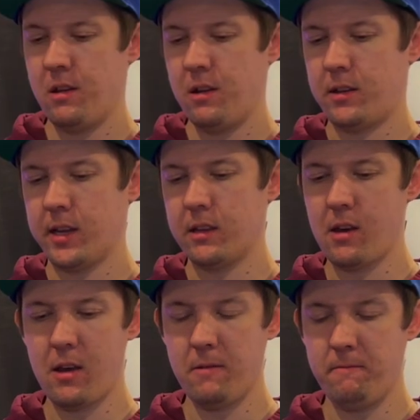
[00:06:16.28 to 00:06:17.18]
I like
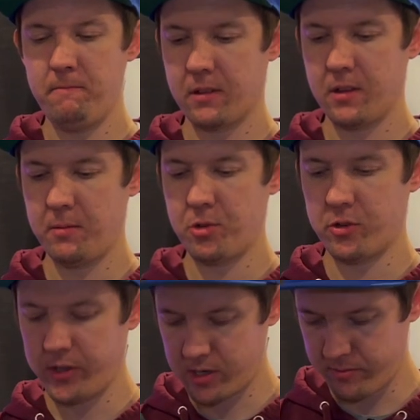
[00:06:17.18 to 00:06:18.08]
that. I'm sure
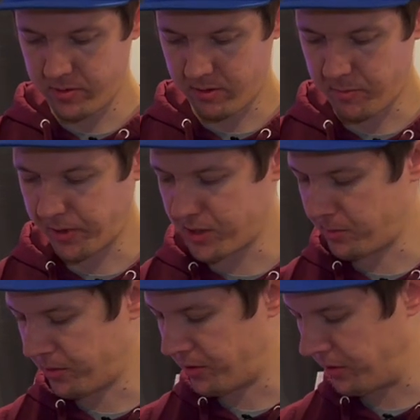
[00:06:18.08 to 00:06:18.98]
these are
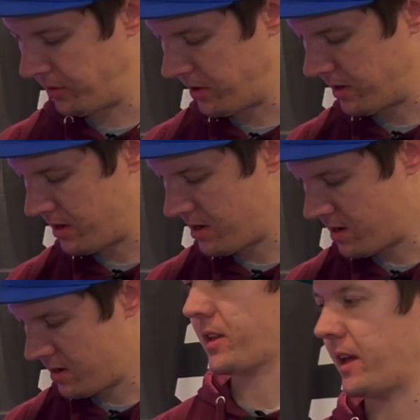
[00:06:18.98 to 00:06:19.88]
replaceable too.
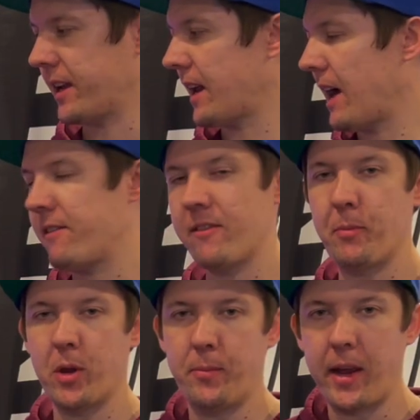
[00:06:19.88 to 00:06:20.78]
Again, I haven't even
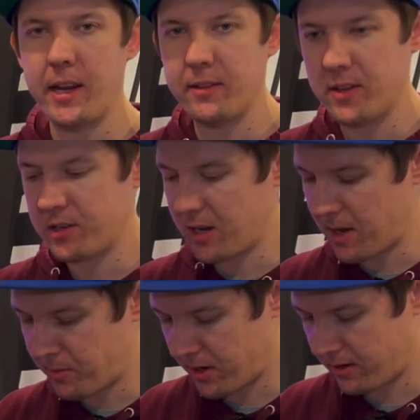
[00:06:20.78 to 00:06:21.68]
put a bike in this
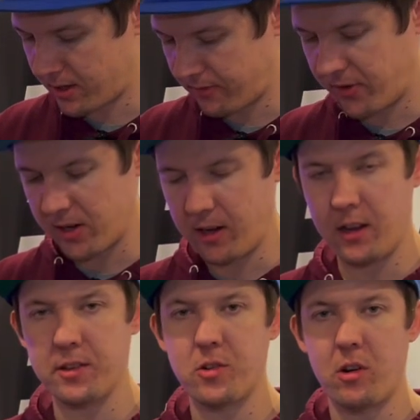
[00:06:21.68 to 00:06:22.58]
yet, but it does feel a
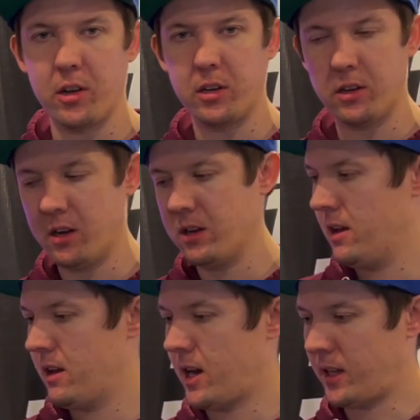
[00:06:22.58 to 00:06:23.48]
lot stronger.
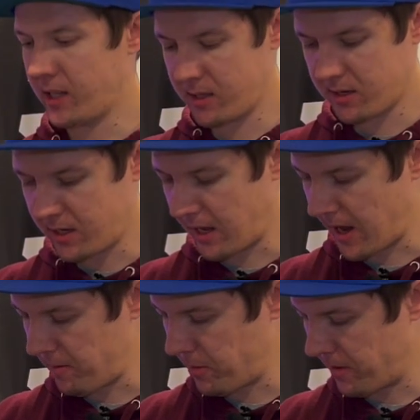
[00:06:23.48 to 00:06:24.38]
I like this
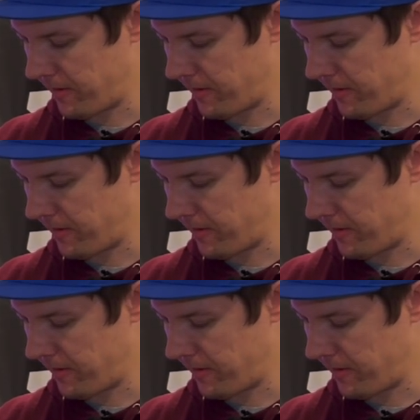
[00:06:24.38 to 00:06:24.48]
clamp.